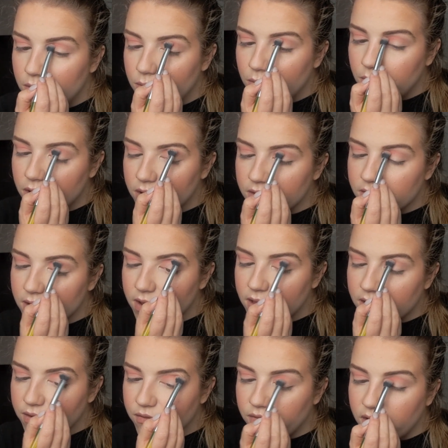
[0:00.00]
what is it,
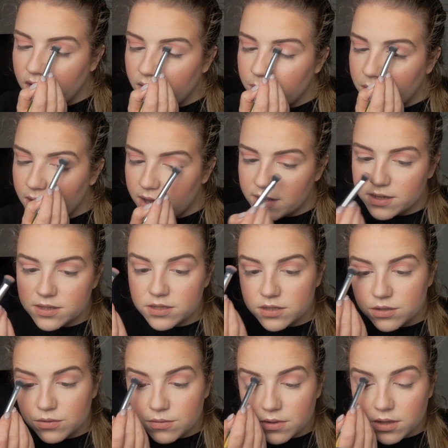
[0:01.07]
like 5 palettes,
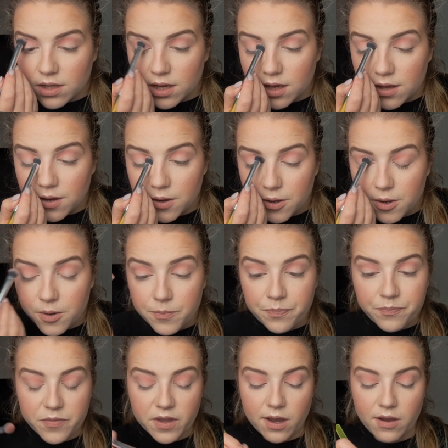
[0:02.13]
to really
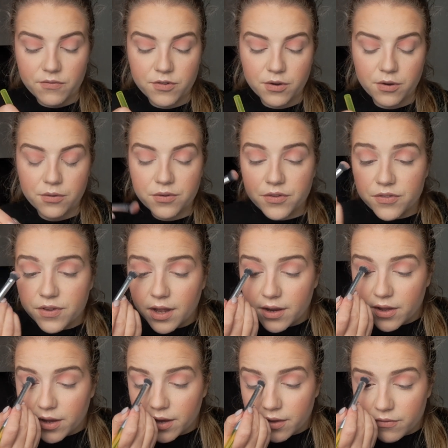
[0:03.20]
have their own
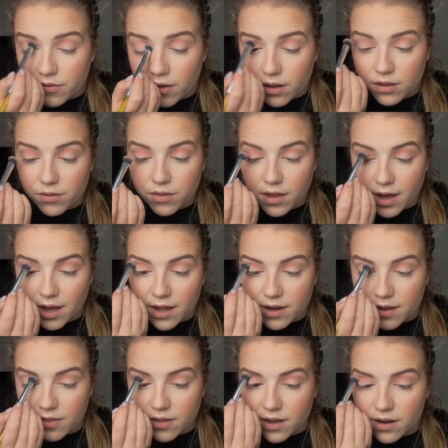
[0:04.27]
aesthetic and follow that,
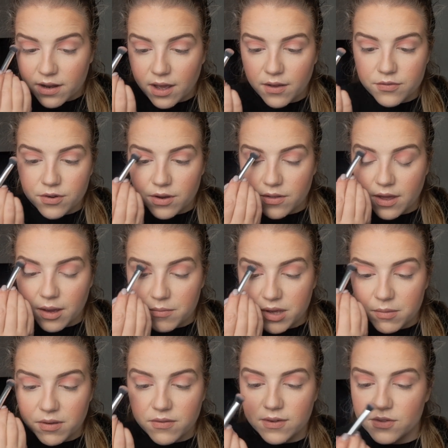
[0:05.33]
and then after that
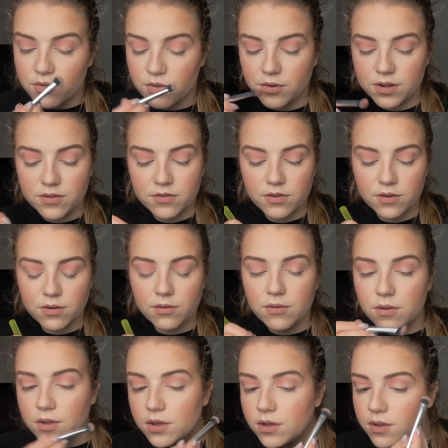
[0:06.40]
maybe venture into
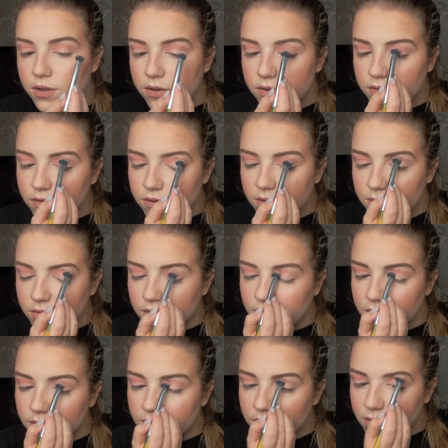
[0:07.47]
some
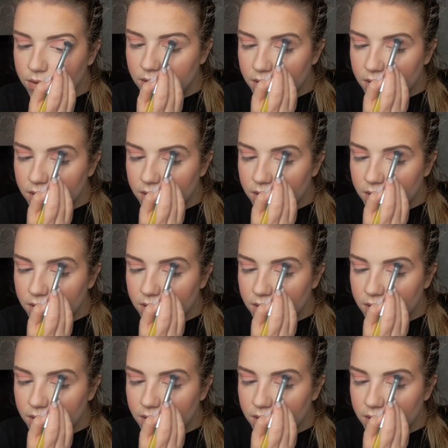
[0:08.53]
new